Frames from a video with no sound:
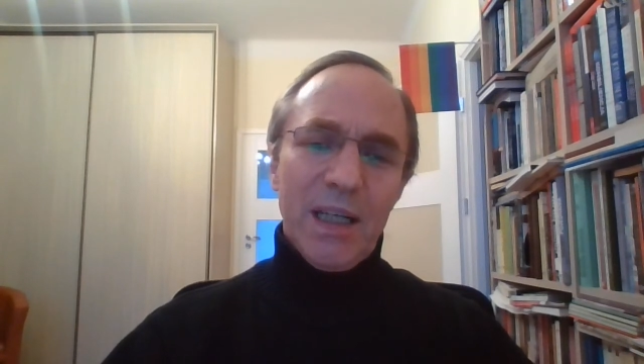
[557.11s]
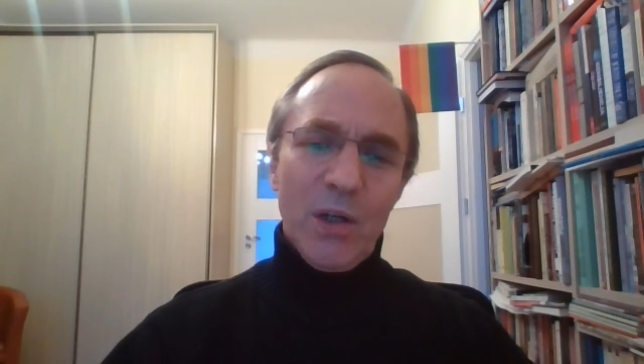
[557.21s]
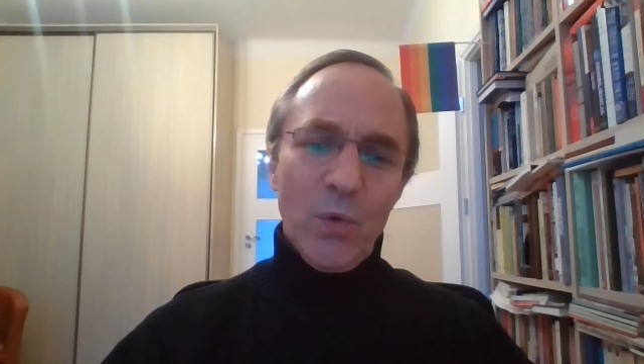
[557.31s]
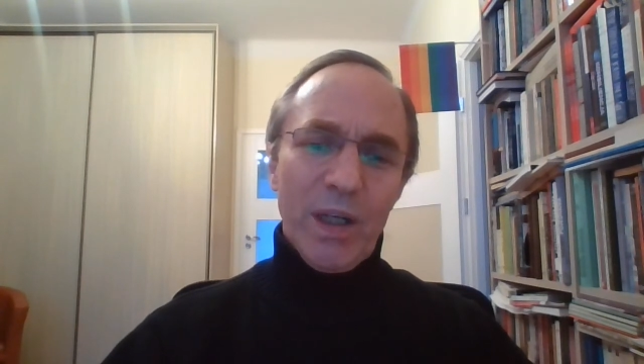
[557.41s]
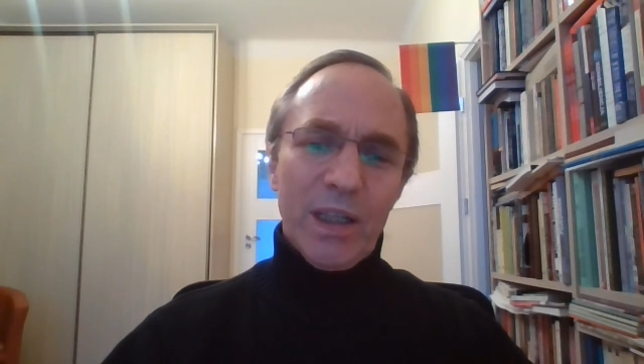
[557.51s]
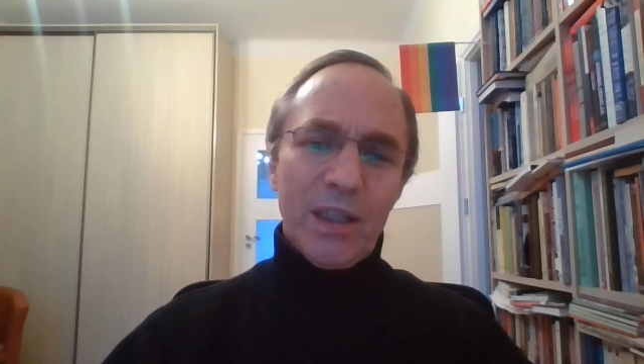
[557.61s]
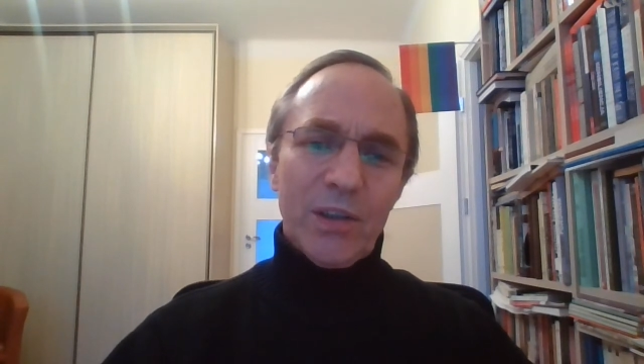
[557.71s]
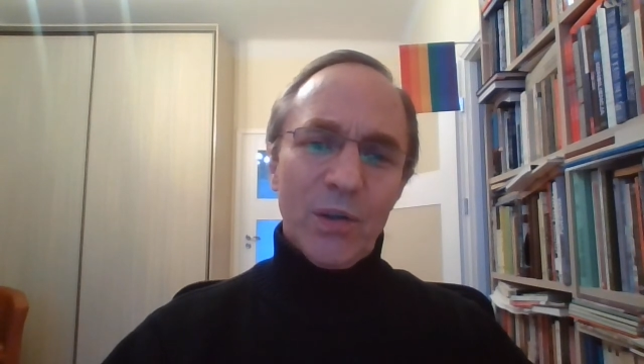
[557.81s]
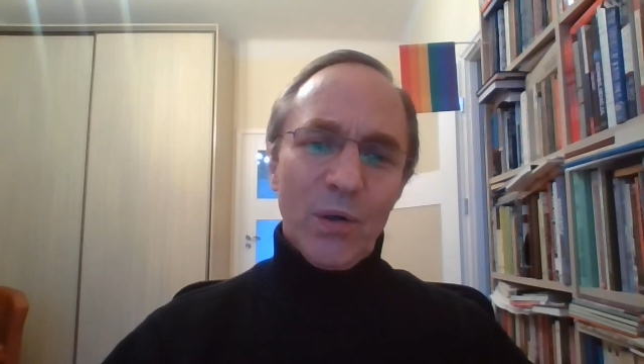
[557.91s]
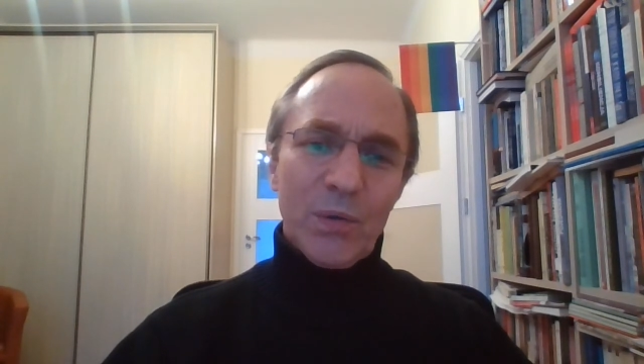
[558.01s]
where he
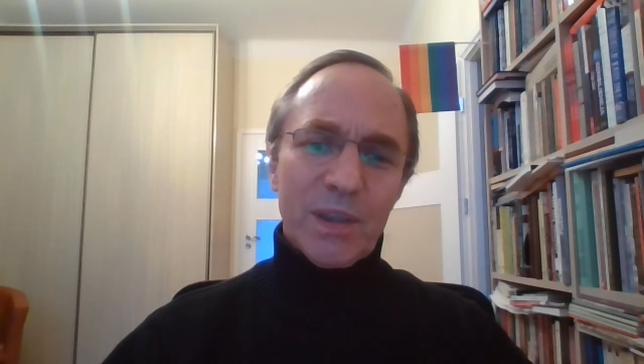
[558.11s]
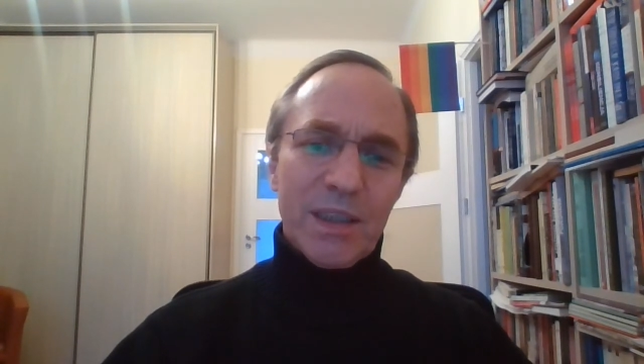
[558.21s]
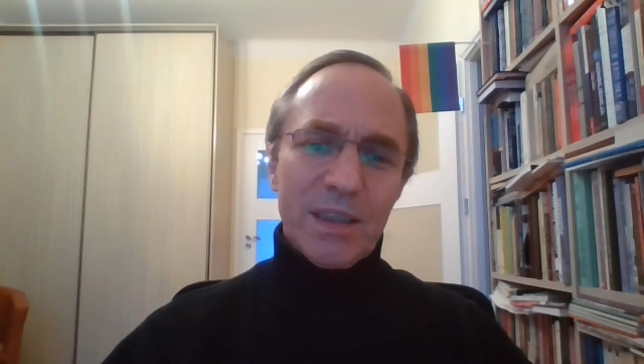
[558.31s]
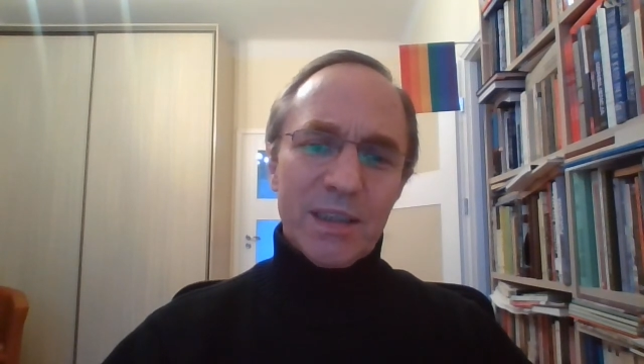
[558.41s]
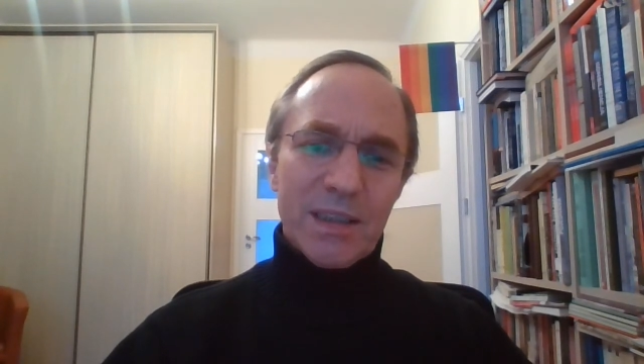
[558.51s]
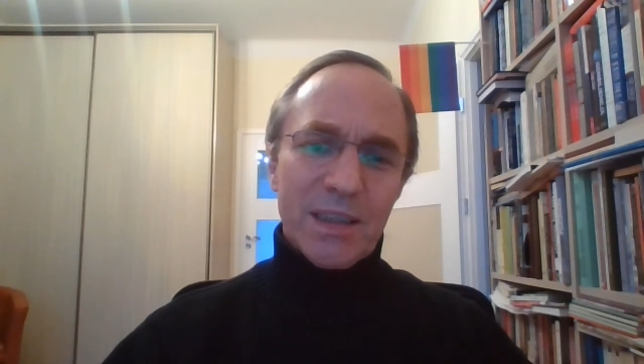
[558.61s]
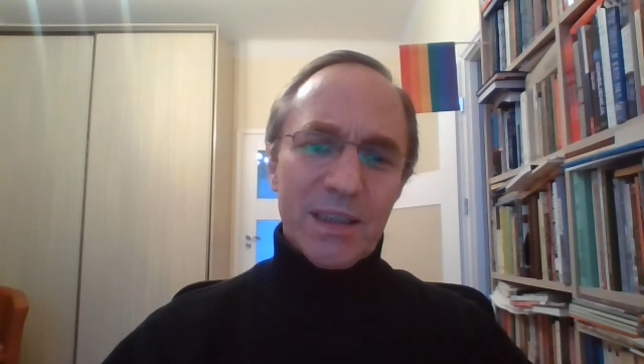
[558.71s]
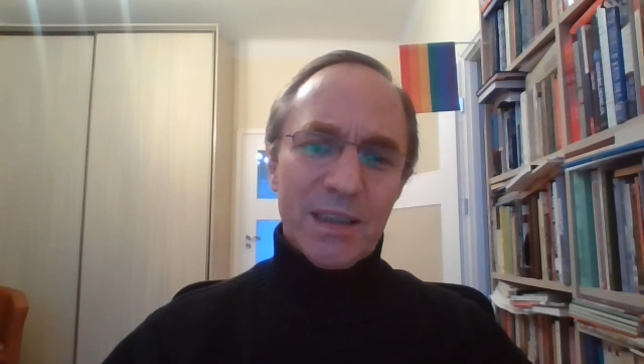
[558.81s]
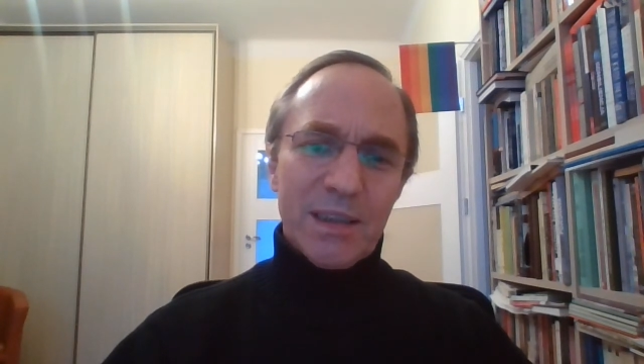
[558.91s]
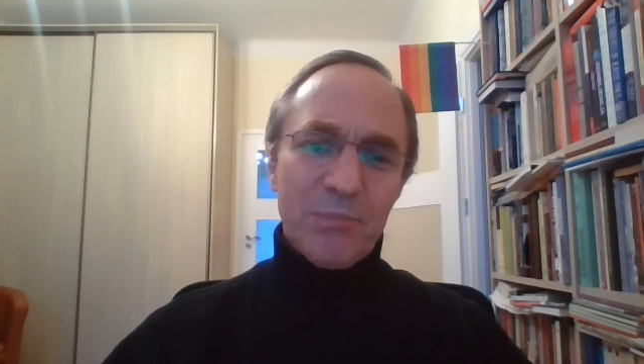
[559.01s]
wrote his
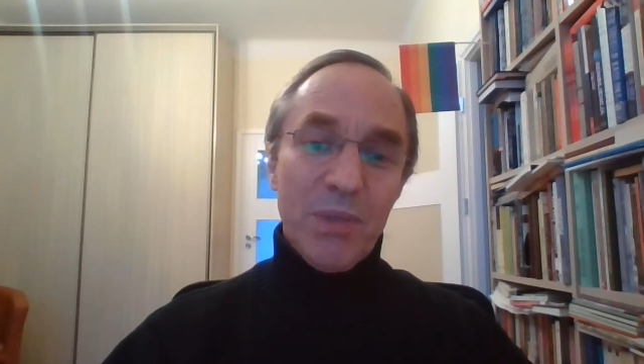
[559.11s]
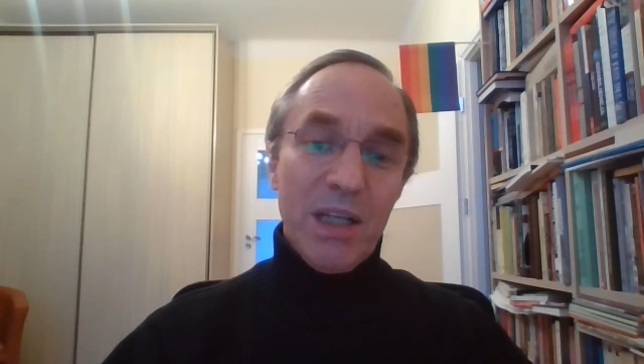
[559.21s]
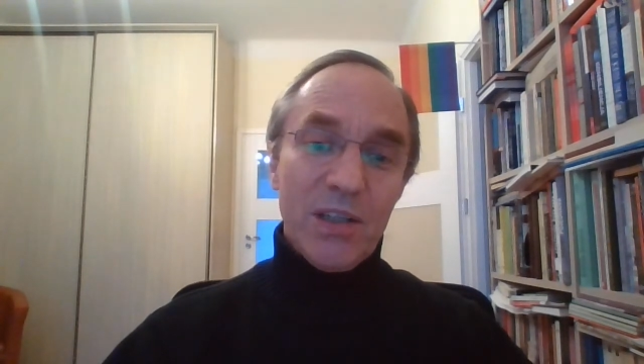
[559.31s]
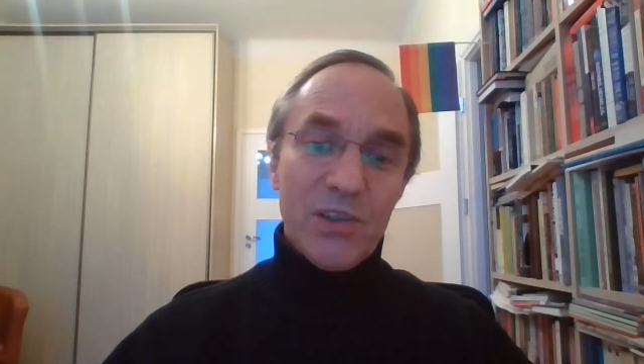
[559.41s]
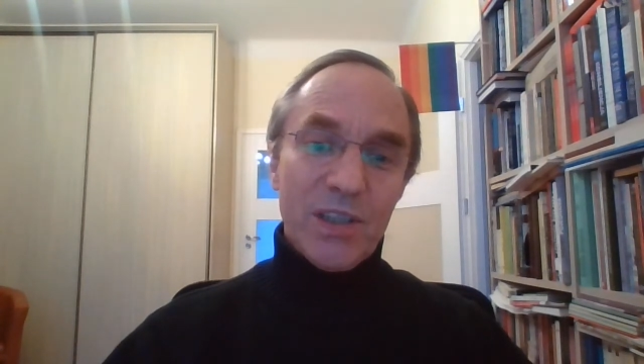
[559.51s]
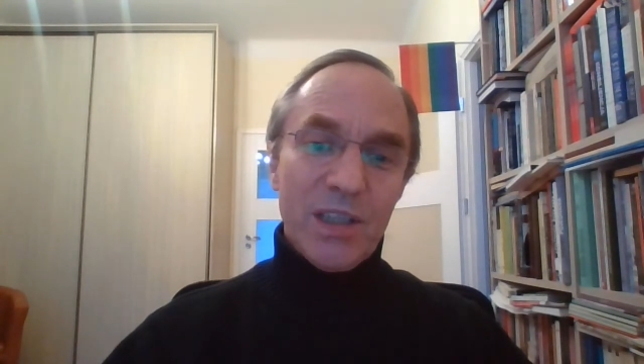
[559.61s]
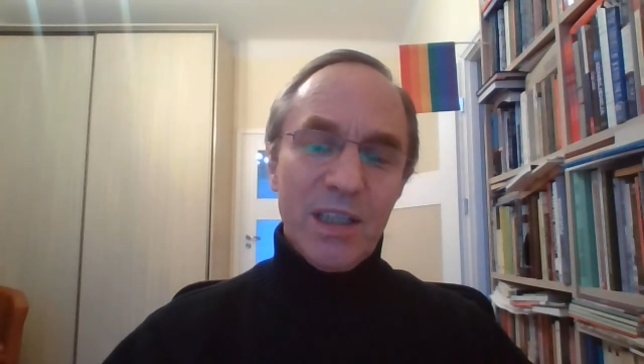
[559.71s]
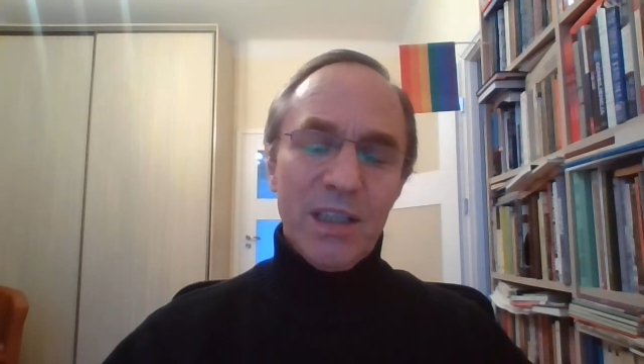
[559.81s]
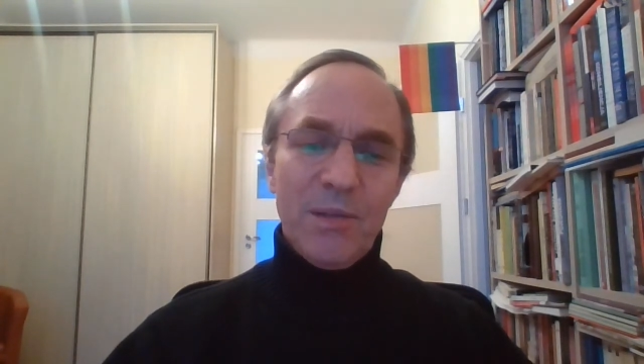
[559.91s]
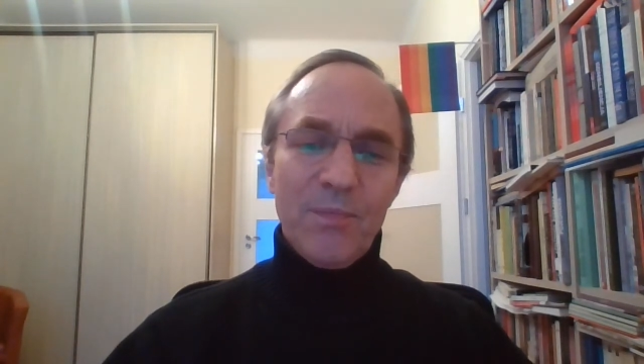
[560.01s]

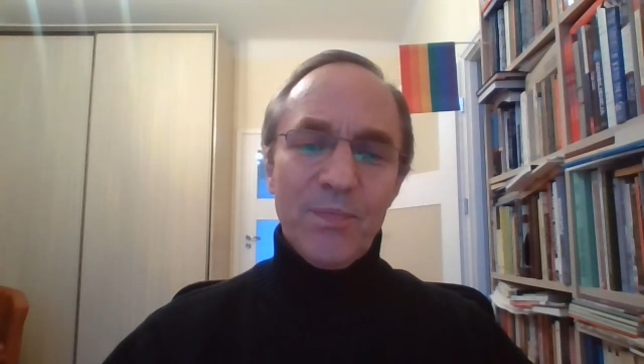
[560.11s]
PhD